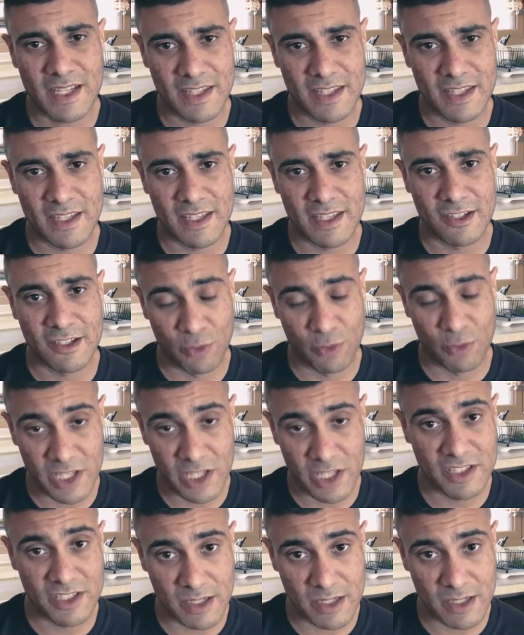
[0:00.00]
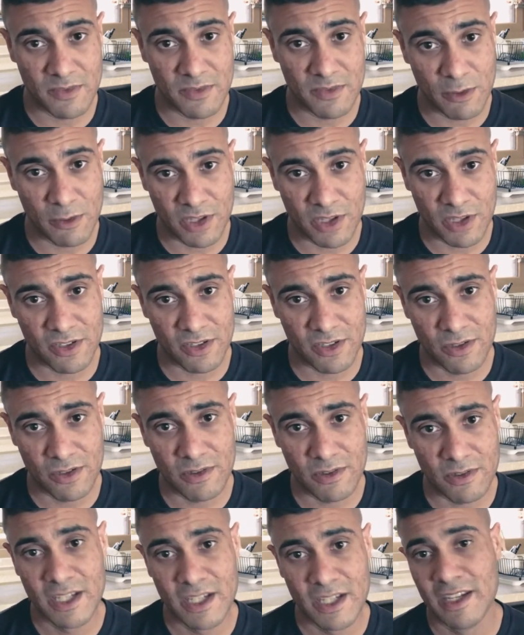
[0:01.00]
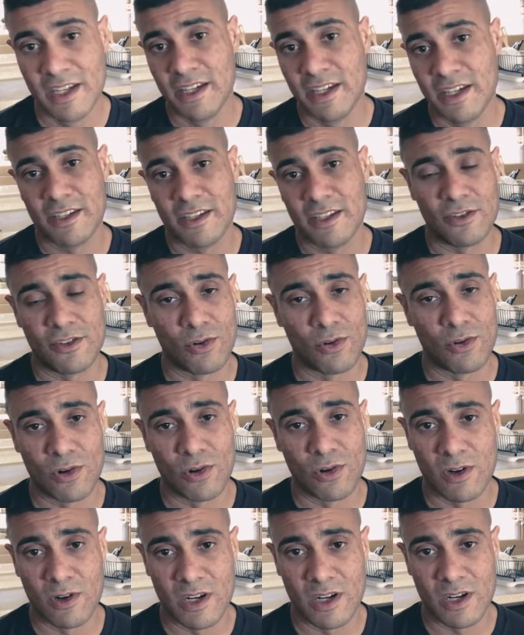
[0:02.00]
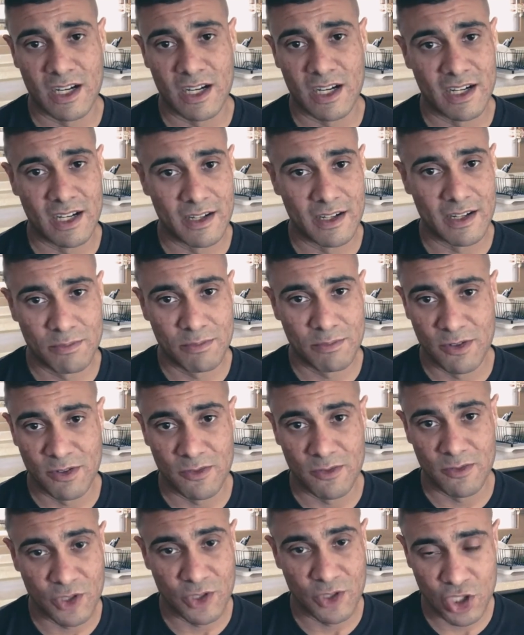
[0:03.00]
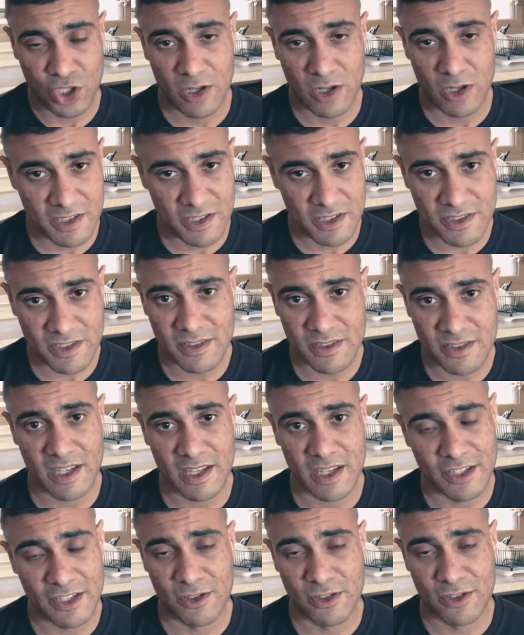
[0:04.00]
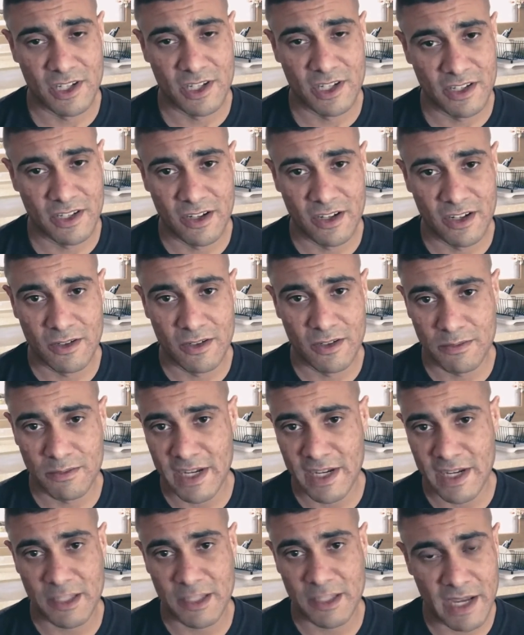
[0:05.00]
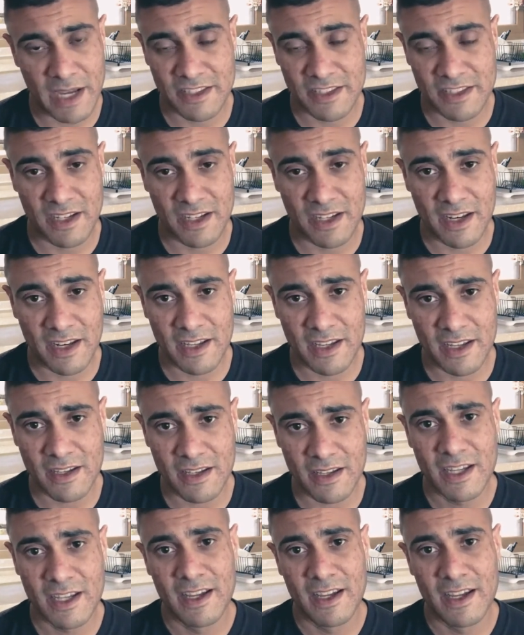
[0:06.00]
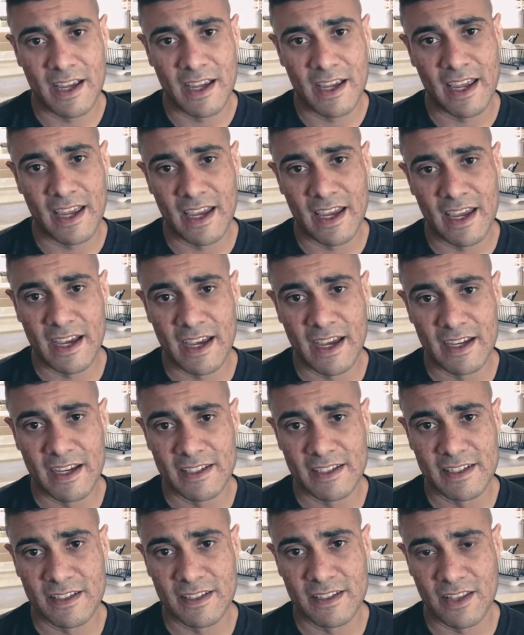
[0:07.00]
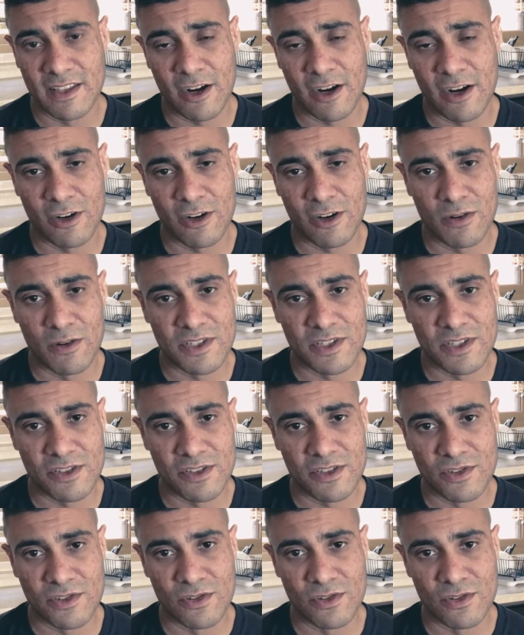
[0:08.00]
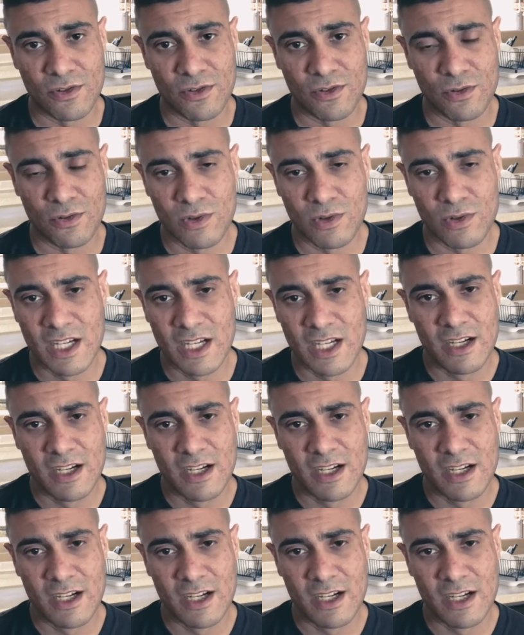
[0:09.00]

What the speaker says: the Korean DMV with you, your proof of insurance, and you're going to go back to Pass an ID, and they are going to do